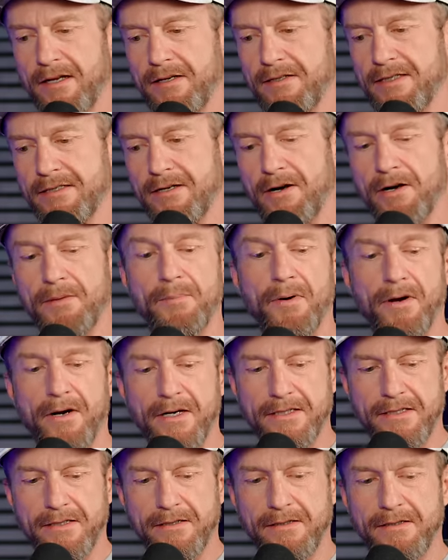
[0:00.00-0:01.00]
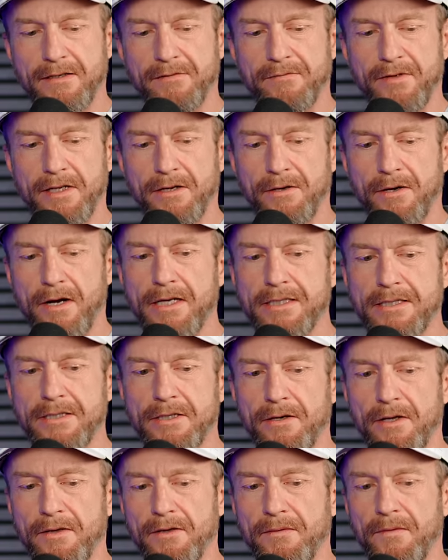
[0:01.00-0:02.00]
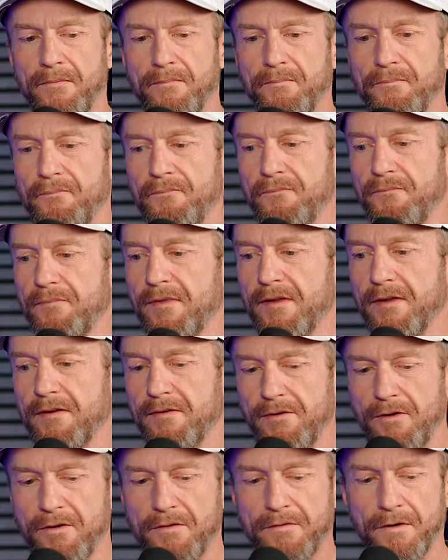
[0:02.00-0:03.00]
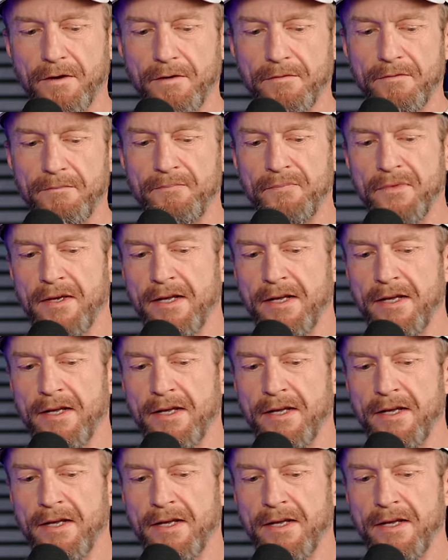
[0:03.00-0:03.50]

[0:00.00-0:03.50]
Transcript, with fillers: I started pausing the video also on, on this new serve